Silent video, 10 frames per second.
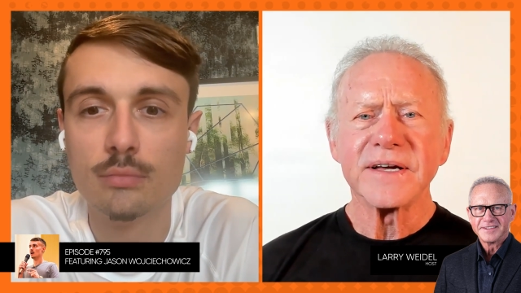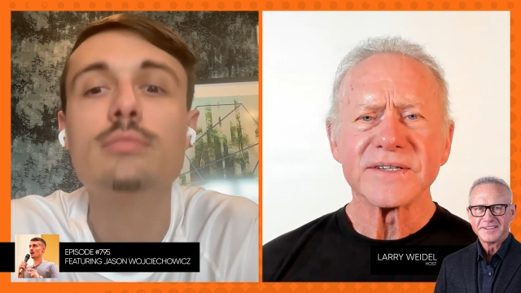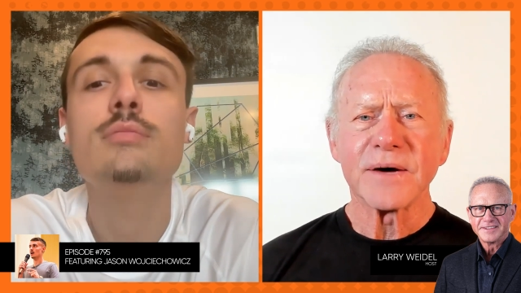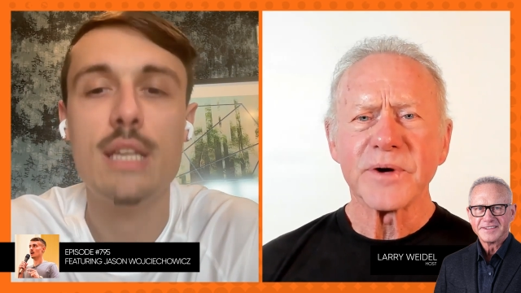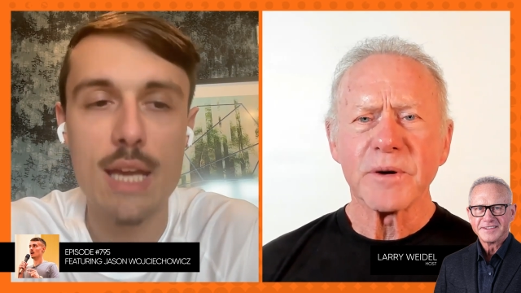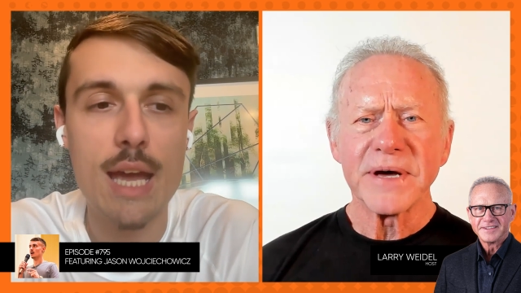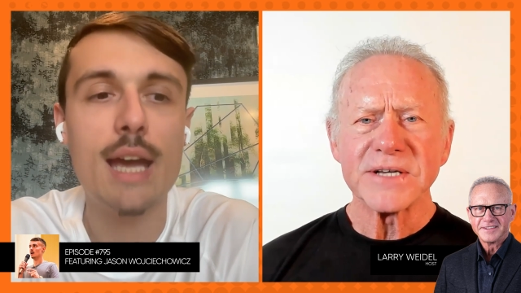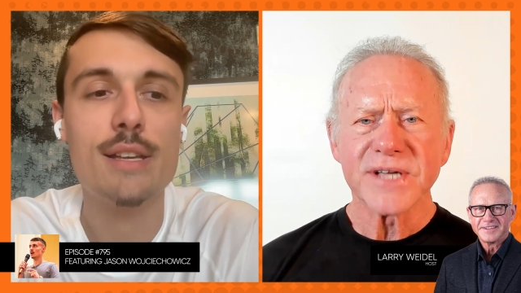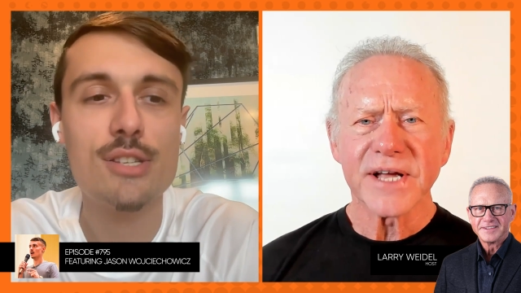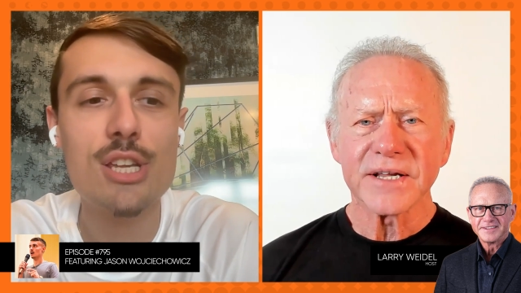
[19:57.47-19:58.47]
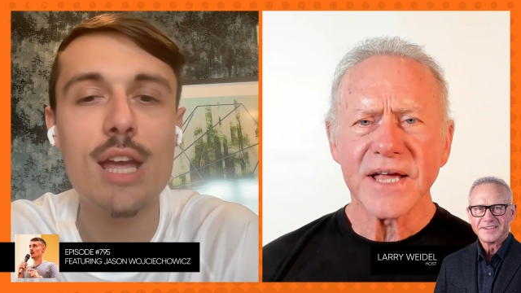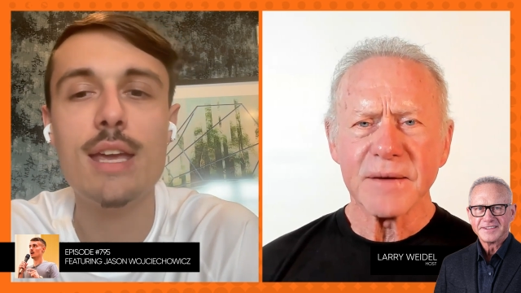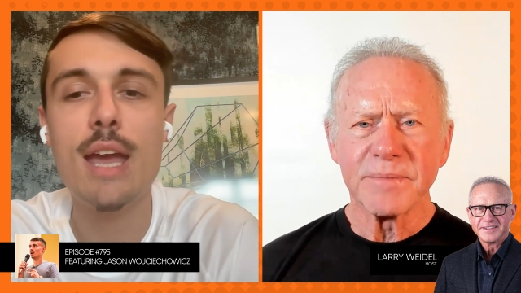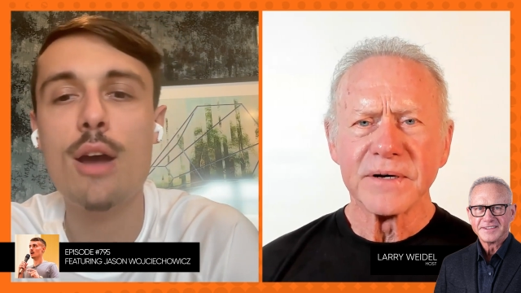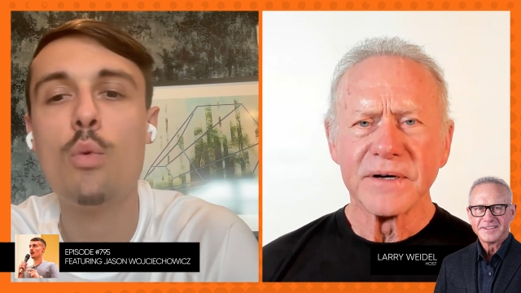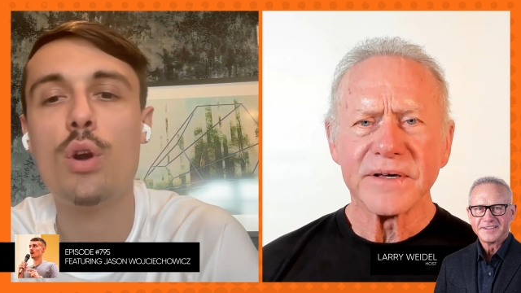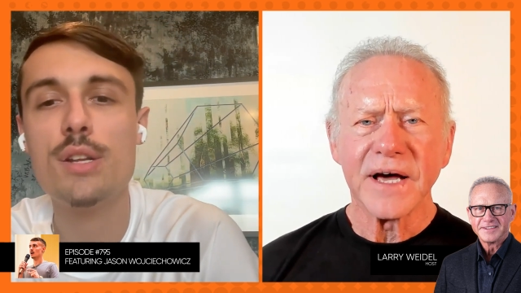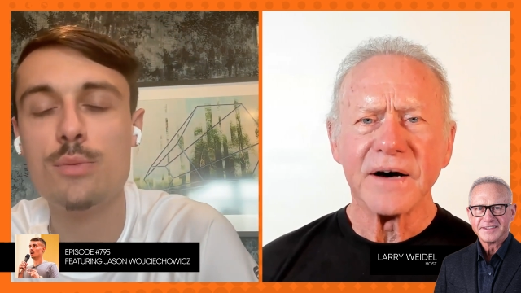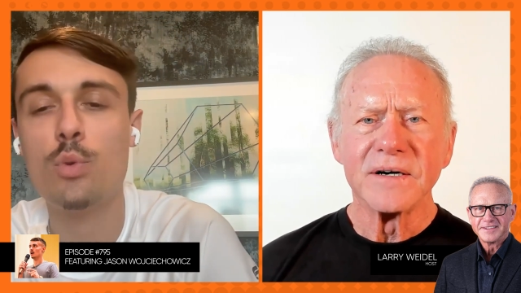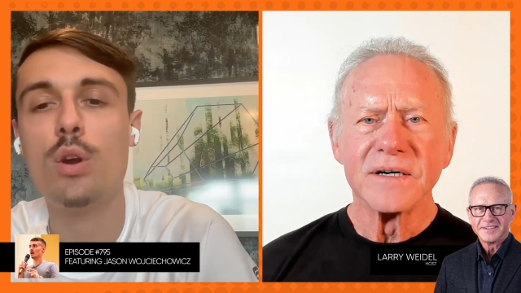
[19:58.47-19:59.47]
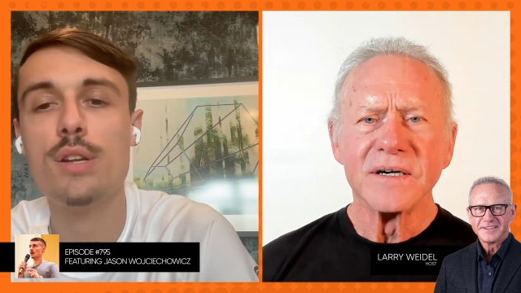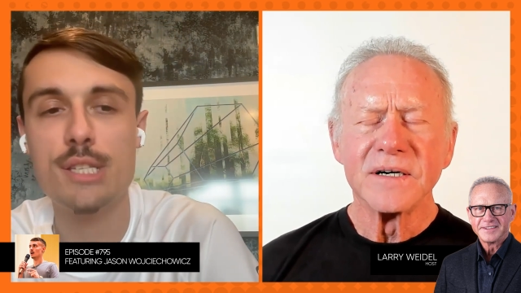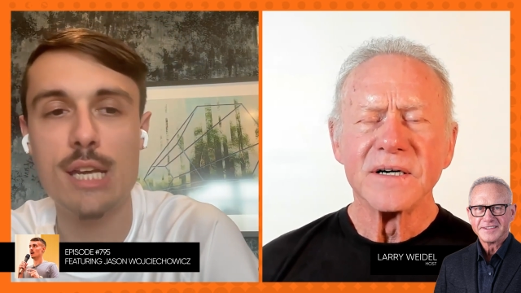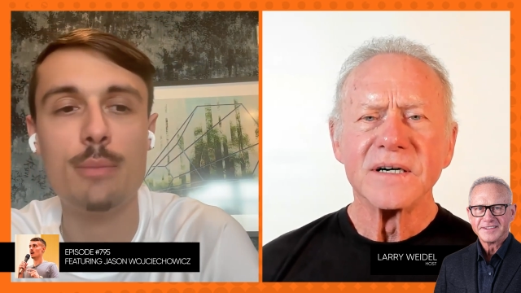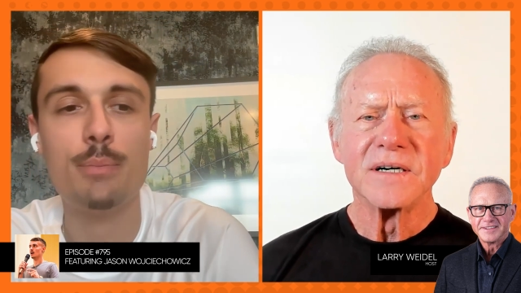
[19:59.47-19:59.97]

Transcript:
Speaker 1: Is that yeah, where you're based out of Tampa? Yeah, we're in, we're in Saint